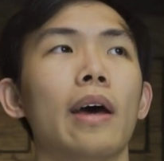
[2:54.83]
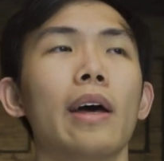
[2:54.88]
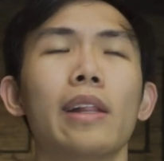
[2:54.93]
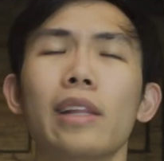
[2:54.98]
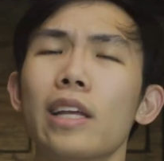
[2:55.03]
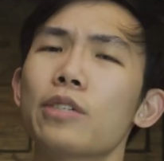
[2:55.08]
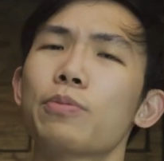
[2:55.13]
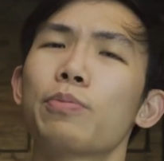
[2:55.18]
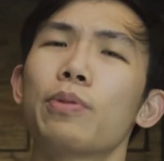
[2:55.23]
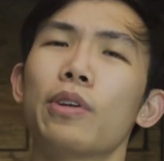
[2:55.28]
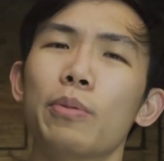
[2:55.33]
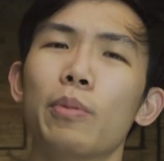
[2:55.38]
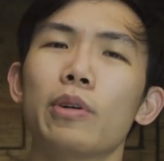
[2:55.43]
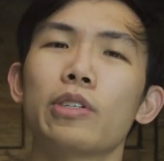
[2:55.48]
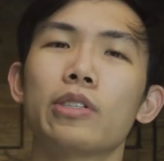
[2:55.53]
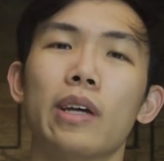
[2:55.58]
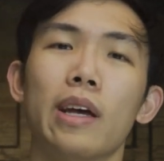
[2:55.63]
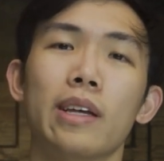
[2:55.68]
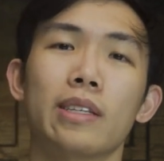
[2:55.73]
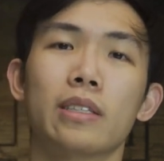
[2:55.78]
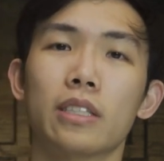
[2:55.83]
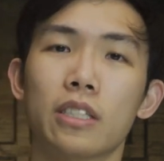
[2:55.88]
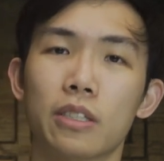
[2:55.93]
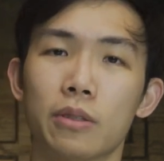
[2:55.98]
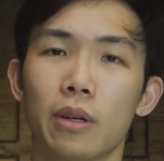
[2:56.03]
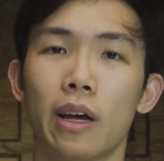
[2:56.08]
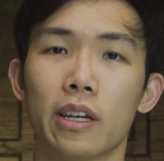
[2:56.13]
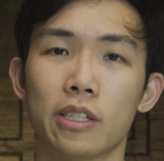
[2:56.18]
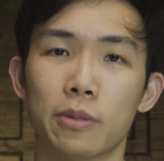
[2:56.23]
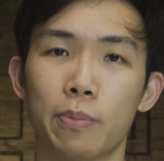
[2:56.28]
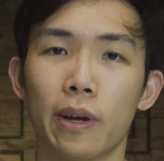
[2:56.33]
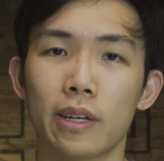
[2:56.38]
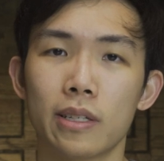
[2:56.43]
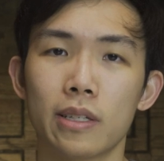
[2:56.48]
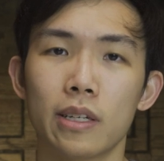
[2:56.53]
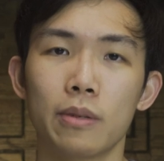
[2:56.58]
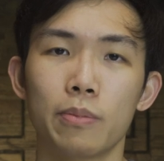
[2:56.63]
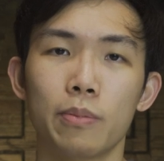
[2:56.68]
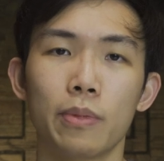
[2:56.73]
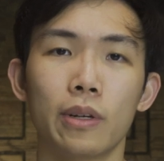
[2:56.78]
And that's pretty much as
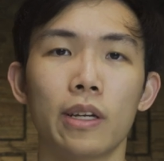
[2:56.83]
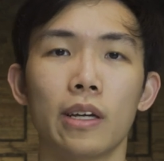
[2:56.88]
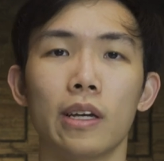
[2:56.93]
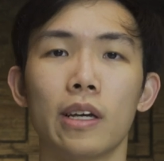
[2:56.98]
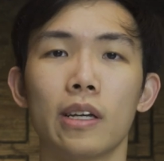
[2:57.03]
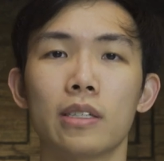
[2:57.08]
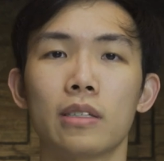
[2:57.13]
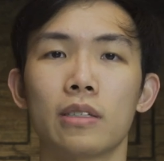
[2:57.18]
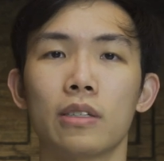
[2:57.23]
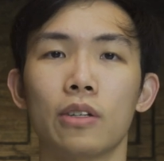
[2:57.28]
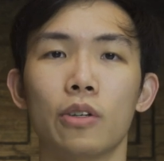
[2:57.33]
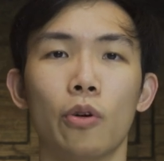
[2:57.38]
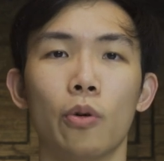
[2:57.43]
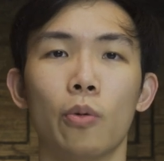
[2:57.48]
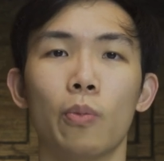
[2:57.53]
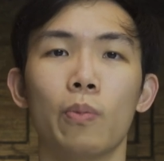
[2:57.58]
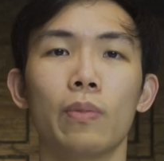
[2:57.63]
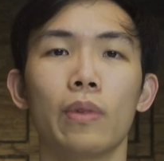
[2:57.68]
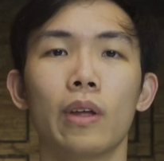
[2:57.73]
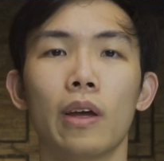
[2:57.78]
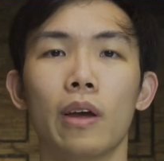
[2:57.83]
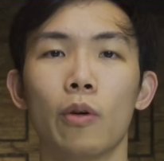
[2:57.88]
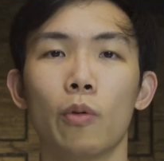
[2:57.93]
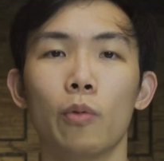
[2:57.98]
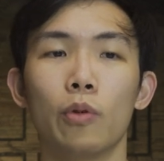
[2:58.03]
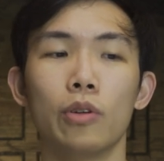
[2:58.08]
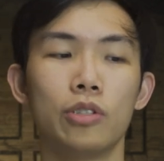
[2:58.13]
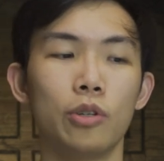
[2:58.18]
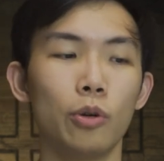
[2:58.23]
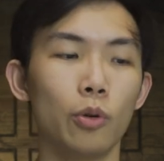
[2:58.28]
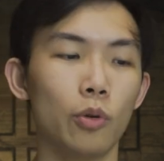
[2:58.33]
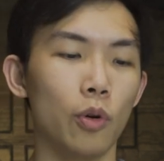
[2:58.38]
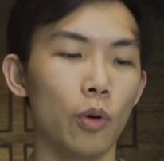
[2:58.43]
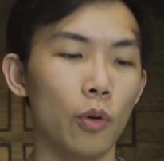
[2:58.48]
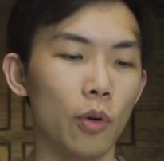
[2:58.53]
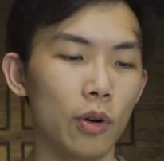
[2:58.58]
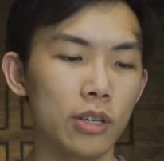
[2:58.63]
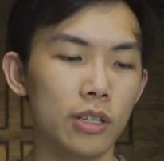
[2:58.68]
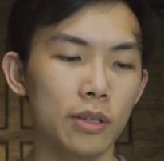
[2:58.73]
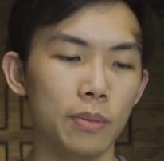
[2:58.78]
expected, because, you know, with two
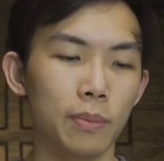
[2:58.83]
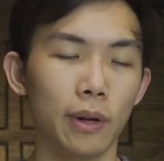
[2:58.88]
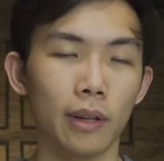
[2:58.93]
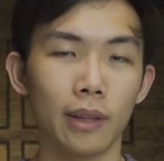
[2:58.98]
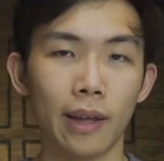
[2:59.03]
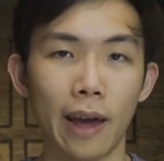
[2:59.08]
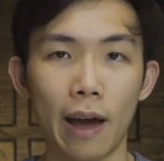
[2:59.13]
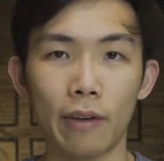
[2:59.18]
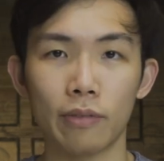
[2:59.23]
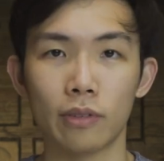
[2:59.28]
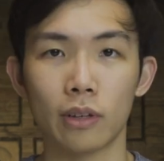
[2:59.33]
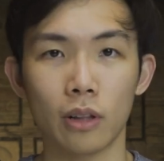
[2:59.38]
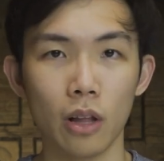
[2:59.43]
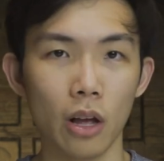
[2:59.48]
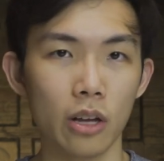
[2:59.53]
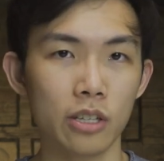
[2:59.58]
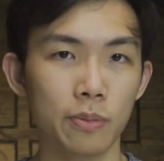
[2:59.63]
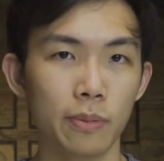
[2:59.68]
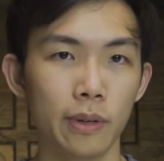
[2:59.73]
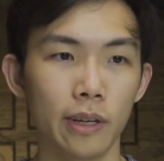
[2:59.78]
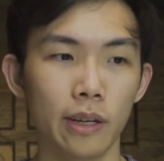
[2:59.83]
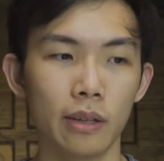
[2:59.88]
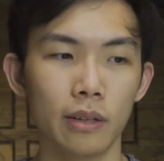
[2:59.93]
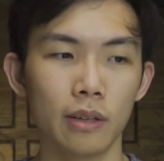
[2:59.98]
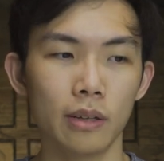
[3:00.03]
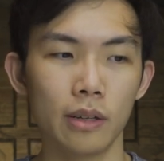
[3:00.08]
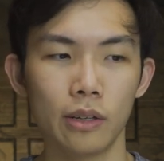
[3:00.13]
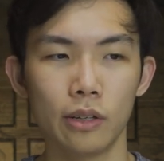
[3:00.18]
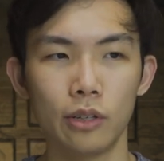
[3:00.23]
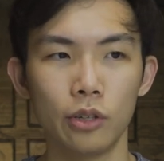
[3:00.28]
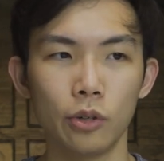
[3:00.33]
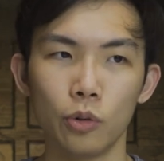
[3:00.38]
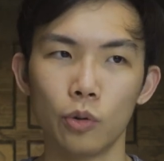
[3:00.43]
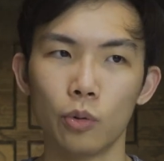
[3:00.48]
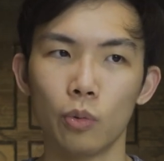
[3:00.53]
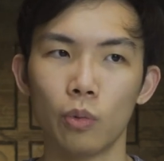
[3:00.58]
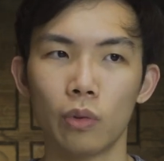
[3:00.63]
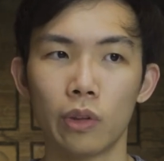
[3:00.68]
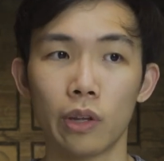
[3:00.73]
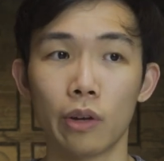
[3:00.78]
cores but half the clock speed, you